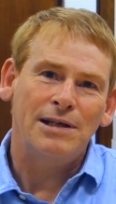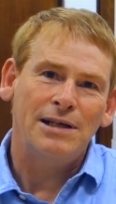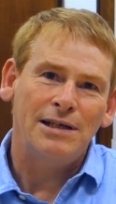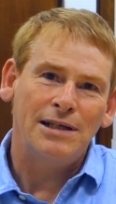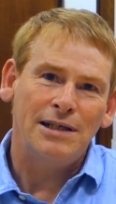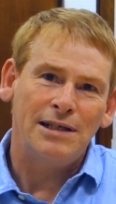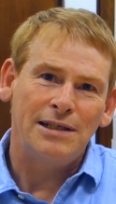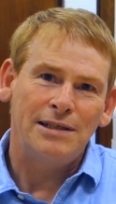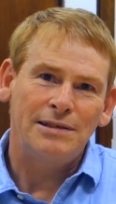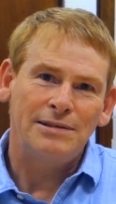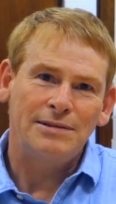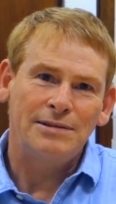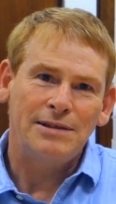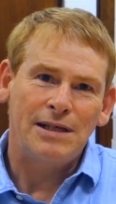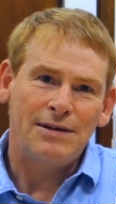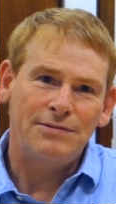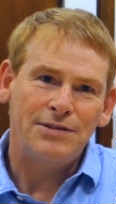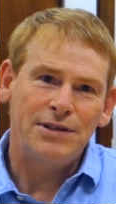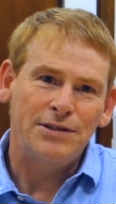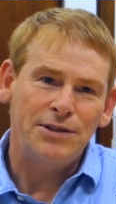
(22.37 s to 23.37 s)
uh,
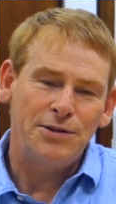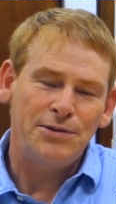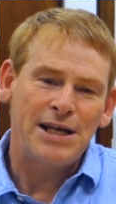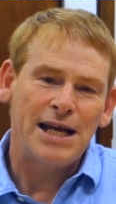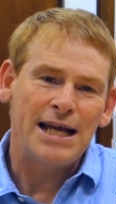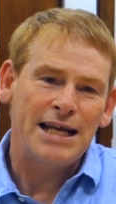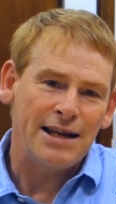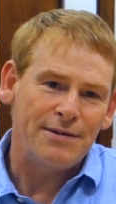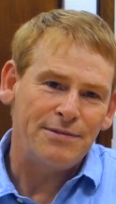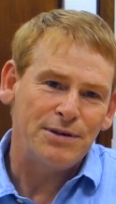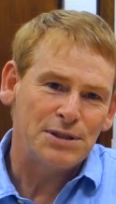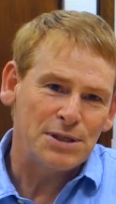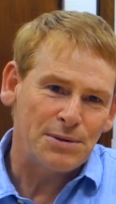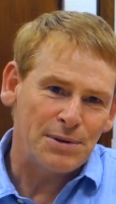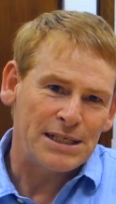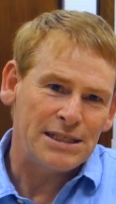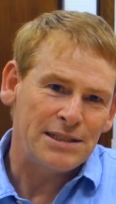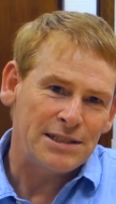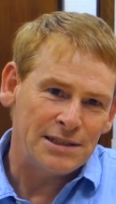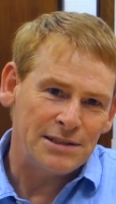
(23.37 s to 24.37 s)
after doing A levels, I
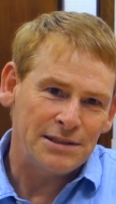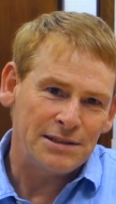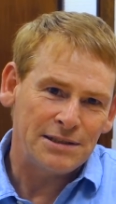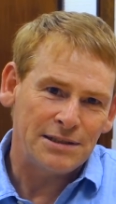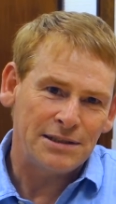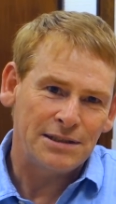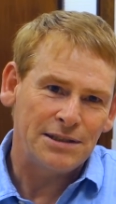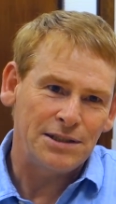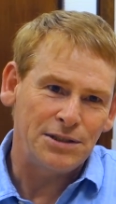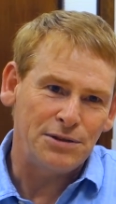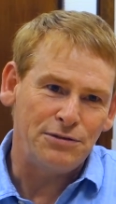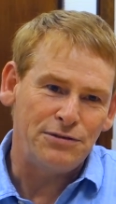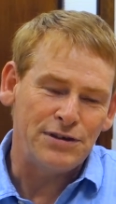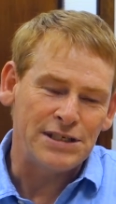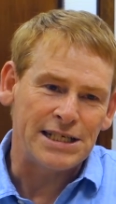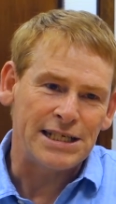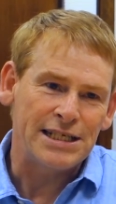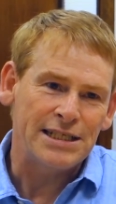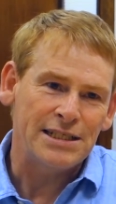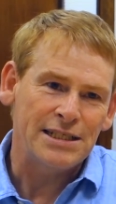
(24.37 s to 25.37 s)
went to do
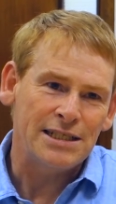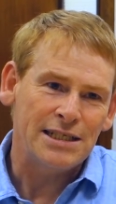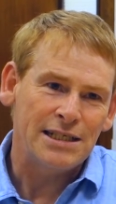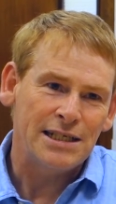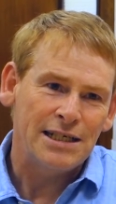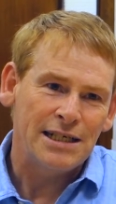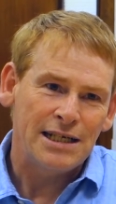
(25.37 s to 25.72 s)
physics.